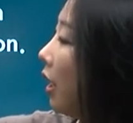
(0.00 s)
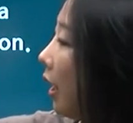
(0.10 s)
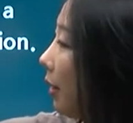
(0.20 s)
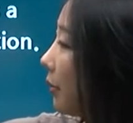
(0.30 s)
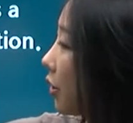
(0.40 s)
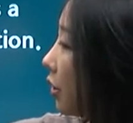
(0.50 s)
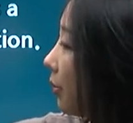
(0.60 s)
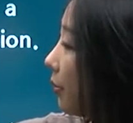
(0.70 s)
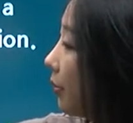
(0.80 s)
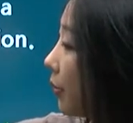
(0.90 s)
how much
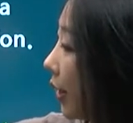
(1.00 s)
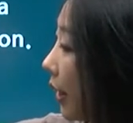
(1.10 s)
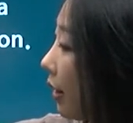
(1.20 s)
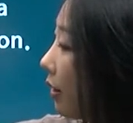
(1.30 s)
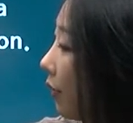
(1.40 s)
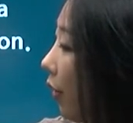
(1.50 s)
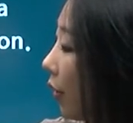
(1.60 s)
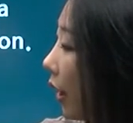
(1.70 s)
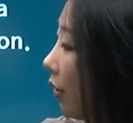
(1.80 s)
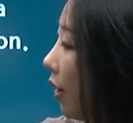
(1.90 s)
debris the
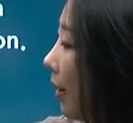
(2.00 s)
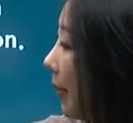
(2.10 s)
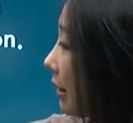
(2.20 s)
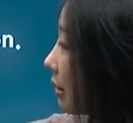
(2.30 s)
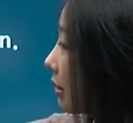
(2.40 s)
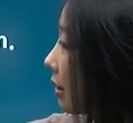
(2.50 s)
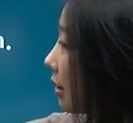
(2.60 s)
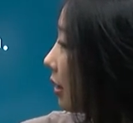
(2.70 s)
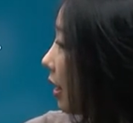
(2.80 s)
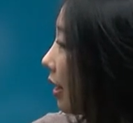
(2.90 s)
volcano emits,
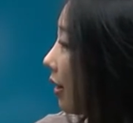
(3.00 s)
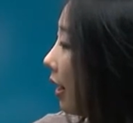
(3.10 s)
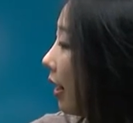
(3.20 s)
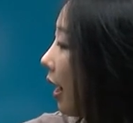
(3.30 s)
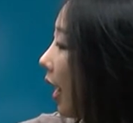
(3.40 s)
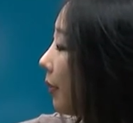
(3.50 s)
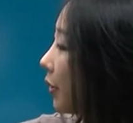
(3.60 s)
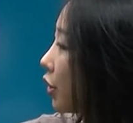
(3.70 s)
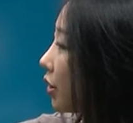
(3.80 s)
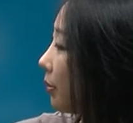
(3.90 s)
and then how
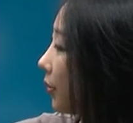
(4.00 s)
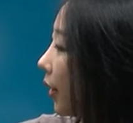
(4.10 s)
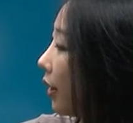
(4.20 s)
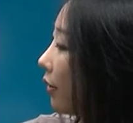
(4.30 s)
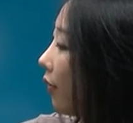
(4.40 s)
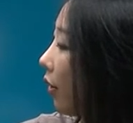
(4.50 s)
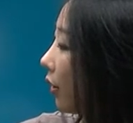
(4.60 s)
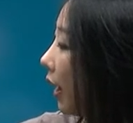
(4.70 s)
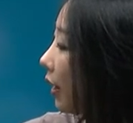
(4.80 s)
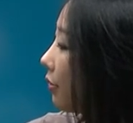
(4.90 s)
much debris the
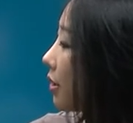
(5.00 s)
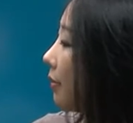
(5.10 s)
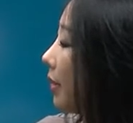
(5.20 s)
volcanoes